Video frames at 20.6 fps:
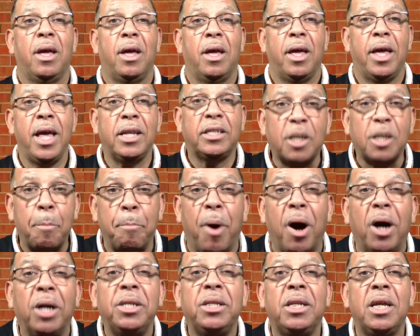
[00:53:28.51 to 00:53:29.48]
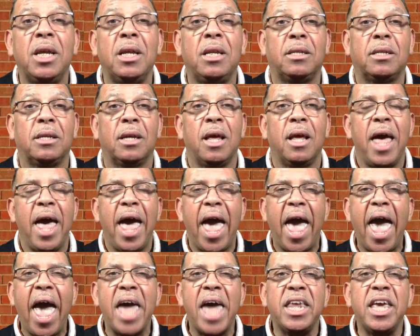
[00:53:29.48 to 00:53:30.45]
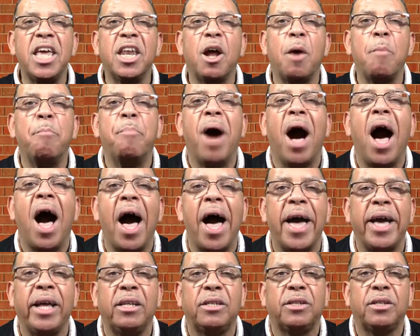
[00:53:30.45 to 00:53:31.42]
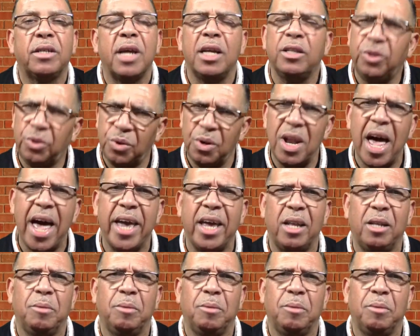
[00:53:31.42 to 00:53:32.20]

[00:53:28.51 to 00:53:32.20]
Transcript: it's abundant, and it abides. And tonight,